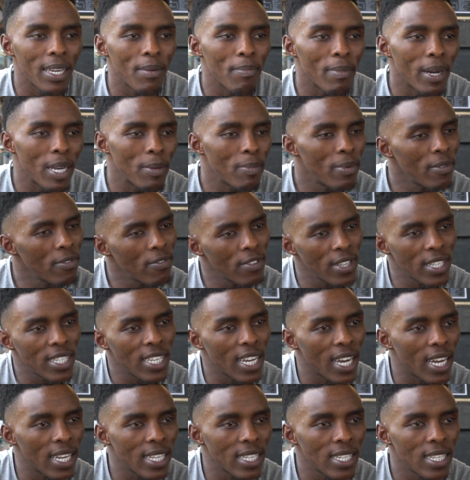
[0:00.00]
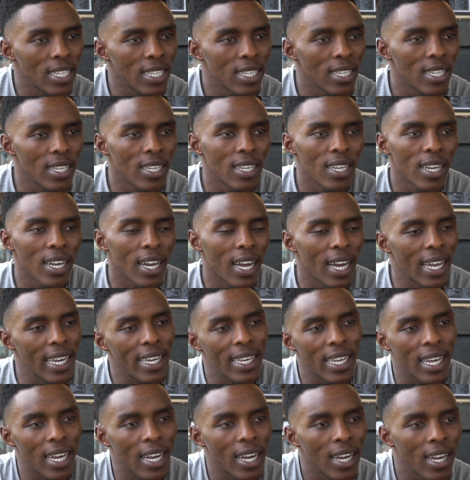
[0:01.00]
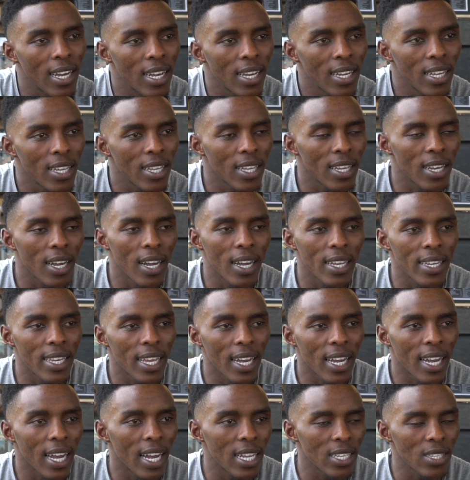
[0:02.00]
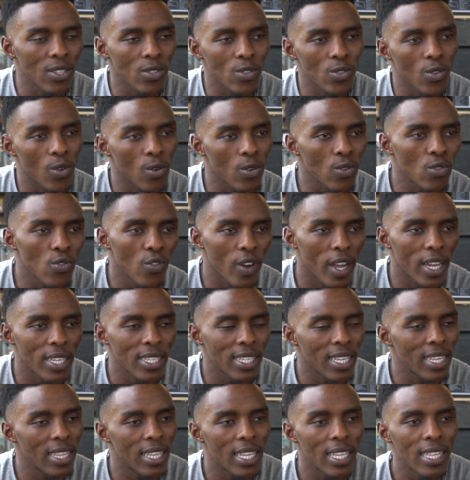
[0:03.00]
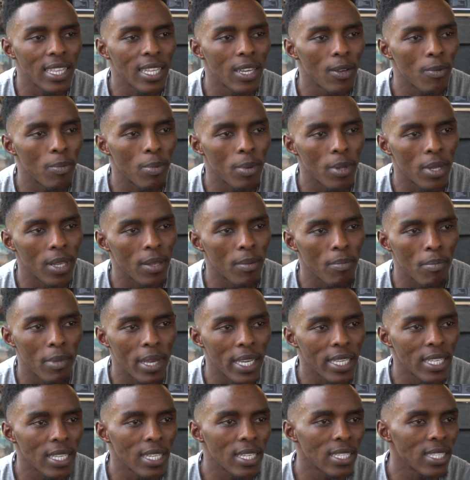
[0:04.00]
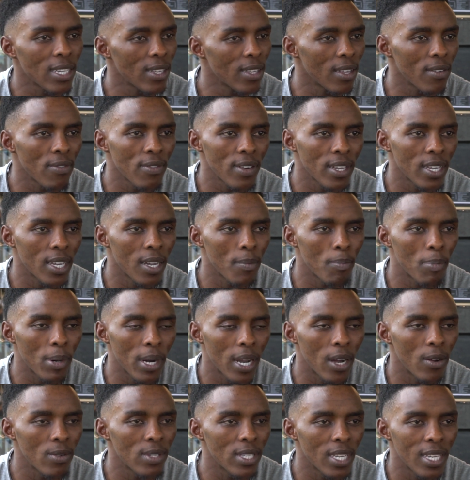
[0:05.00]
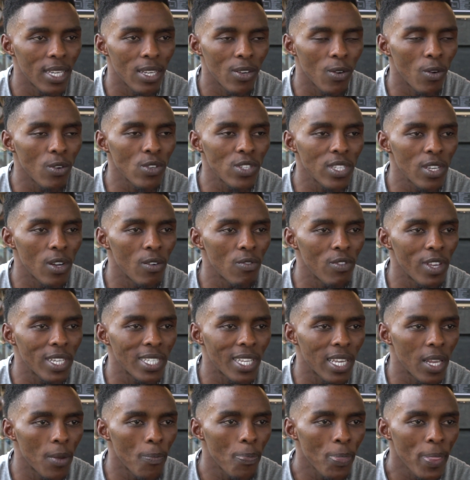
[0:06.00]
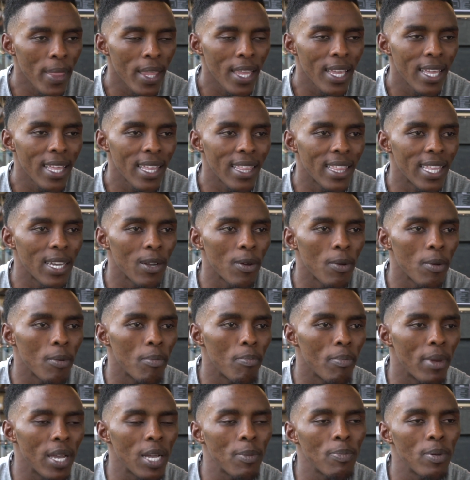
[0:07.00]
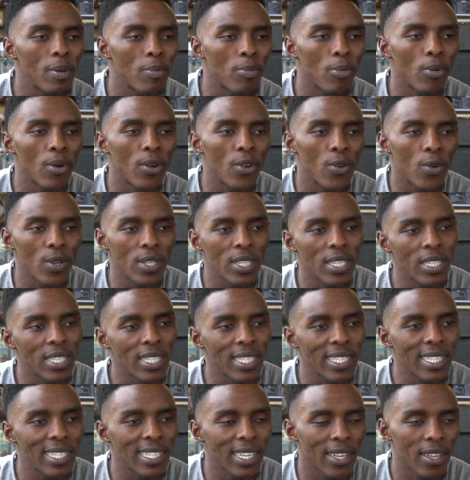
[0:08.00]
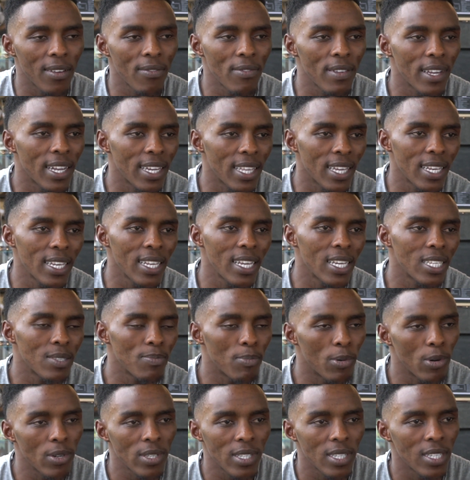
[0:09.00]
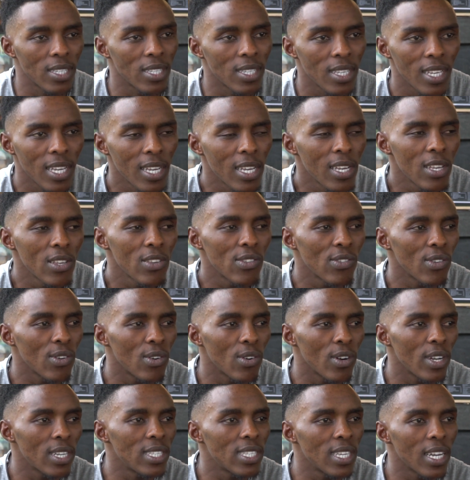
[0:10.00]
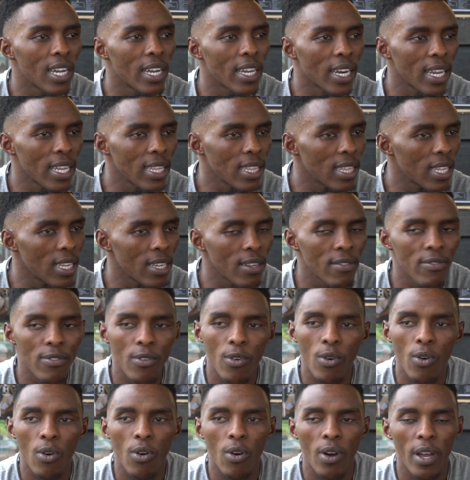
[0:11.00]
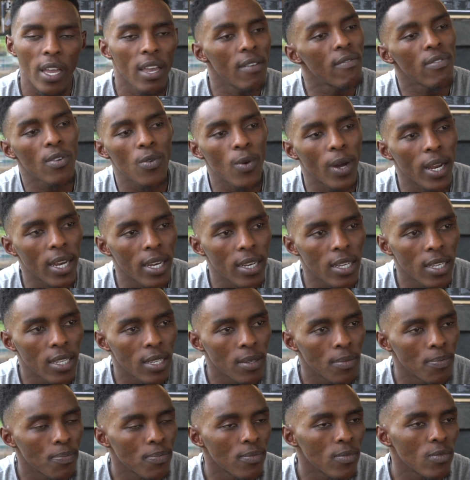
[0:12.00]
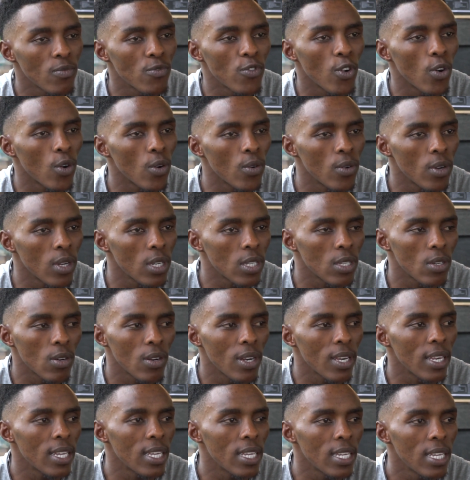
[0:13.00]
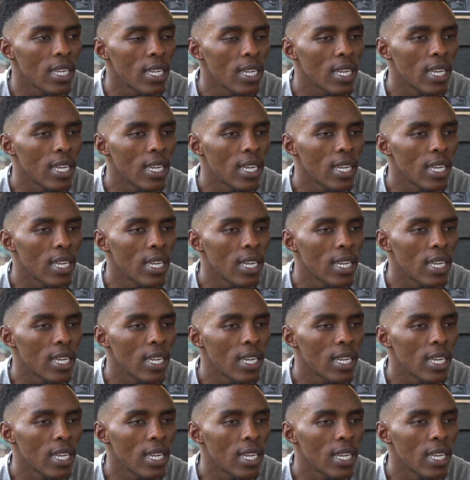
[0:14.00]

might be featured undercuts of those fights, and then they'll be making South Africa proud, and also obviously they will make people notice South Africa that has boxers. So it's a great thing for everyone, for not only